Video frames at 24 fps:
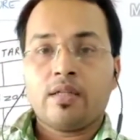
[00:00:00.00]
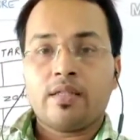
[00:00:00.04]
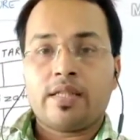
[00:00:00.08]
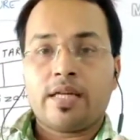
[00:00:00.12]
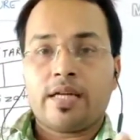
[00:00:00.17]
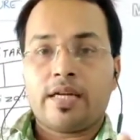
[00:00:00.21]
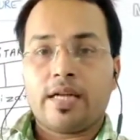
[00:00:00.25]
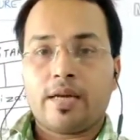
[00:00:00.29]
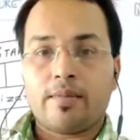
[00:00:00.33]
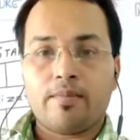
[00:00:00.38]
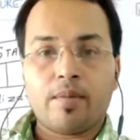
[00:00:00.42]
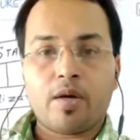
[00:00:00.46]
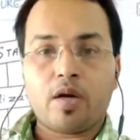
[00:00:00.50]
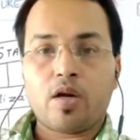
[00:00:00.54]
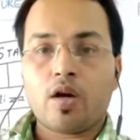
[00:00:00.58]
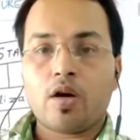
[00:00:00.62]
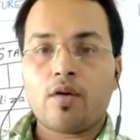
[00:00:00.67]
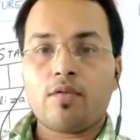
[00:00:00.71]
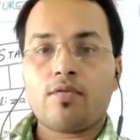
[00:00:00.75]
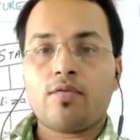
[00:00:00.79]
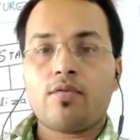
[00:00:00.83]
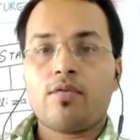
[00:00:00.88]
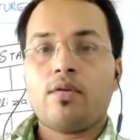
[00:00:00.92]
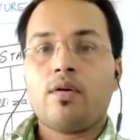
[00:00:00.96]
the number
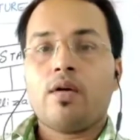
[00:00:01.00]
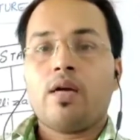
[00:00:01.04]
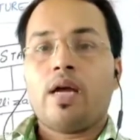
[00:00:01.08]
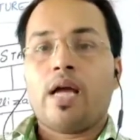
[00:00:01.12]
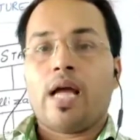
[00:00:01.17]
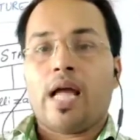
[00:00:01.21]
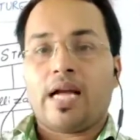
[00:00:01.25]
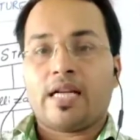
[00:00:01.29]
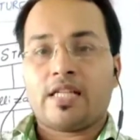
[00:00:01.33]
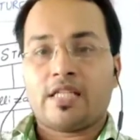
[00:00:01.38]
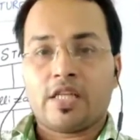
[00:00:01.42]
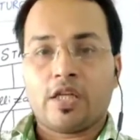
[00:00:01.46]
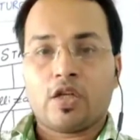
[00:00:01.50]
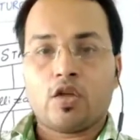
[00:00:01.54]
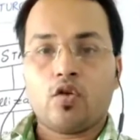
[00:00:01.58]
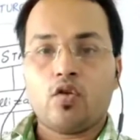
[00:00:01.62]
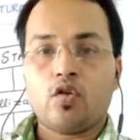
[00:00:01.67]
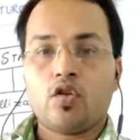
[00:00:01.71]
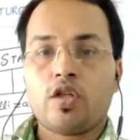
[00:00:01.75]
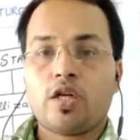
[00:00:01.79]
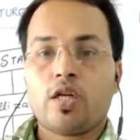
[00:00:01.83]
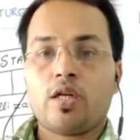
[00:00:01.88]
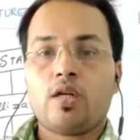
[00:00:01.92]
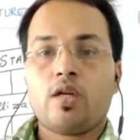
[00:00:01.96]
of
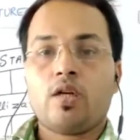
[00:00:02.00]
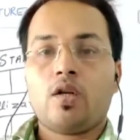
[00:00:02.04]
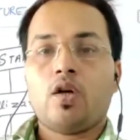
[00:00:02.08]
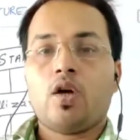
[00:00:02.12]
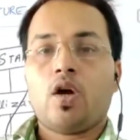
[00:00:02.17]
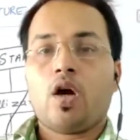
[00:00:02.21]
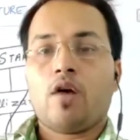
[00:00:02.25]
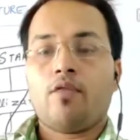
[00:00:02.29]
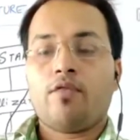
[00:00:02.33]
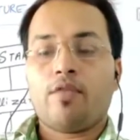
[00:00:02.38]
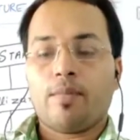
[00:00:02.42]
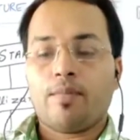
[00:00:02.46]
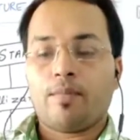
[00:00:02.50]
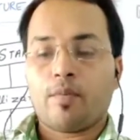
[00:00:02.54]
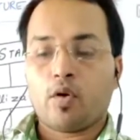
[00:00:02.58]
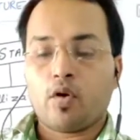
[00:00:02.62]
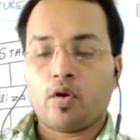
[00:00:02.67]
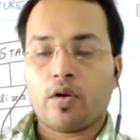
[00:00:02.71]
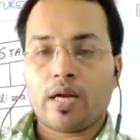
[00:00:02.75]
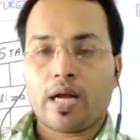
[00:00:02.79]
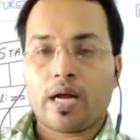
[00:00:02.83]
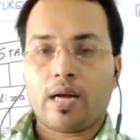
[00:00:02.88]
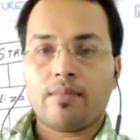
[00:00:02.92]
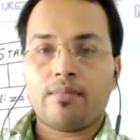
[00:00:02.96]
execution of a
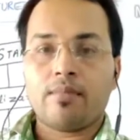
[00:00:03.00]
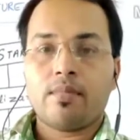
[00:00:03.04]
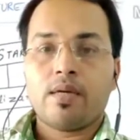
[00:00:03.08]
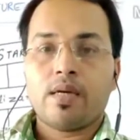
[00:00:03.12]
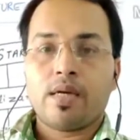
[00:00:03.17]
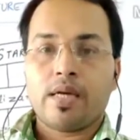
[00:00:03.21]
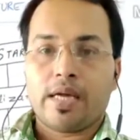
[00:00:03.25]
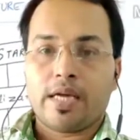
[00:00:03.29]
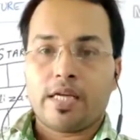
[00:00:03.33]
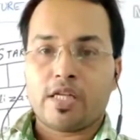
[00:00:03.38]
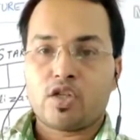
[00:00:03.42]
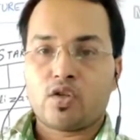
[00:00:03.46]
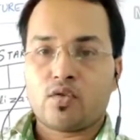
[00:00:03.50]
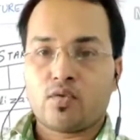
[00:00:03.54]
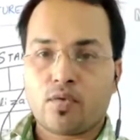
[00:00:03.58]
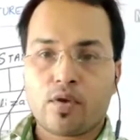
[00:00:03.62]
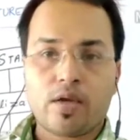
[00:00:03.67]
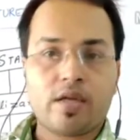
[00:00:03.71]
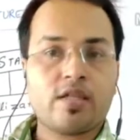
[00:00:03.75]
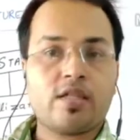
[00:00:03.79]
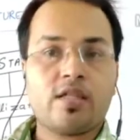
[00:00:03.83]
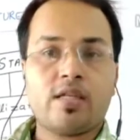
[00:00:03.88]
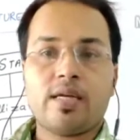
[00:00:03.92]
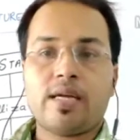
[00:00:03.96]
program is
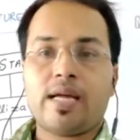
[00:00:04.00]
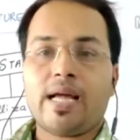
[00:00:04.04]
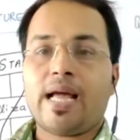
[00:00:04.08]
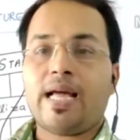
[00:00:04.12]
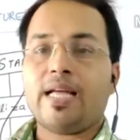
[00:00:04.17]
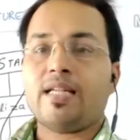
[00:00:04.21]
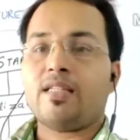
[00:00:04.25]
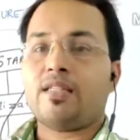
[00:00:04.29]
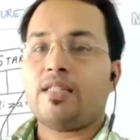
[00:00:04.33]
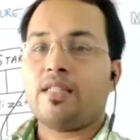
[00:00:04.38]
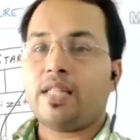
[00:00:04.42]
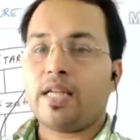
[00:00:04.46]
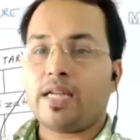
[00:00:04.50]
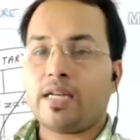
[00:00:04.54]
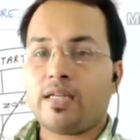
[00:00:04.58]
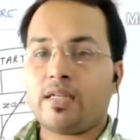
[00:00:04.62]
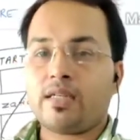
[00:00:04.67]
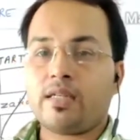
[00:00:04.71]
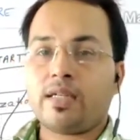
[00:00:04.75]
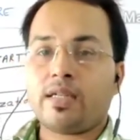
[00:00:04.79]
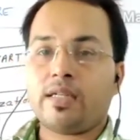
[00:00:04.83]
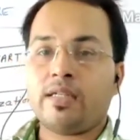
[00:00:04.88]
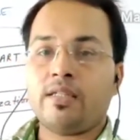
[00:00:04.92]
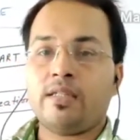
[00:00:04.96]
fixed as that
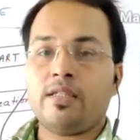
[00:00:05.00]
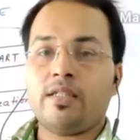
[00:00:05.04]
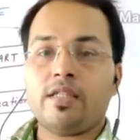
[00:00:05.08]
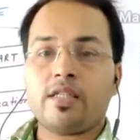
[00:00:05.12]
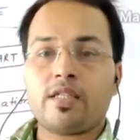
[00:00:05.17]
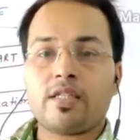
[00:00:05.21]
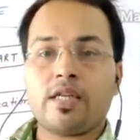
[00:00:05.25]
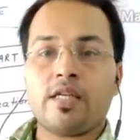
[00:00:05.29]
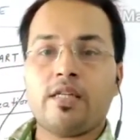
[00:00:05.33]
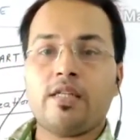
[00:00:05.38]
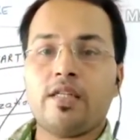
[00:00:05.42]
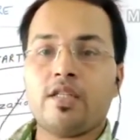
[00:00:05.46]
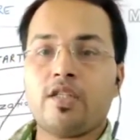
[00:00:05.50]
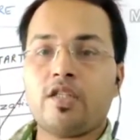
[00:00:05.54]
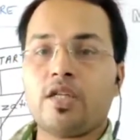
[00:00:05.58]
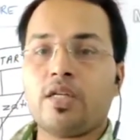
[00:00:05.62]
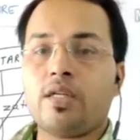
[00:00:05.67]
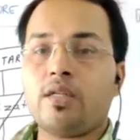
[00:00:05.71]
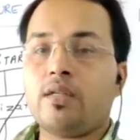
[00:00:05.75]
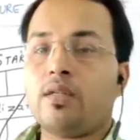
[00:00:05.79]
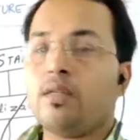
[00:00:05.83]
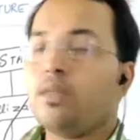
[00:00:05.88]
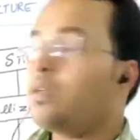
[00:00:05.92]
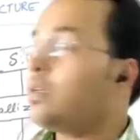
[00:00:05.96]
in this
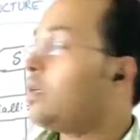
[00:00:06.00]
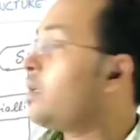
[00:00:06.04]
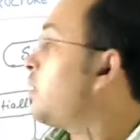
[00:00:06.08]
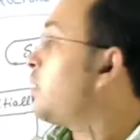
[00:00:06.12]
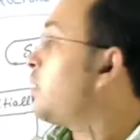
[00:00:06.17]
condition,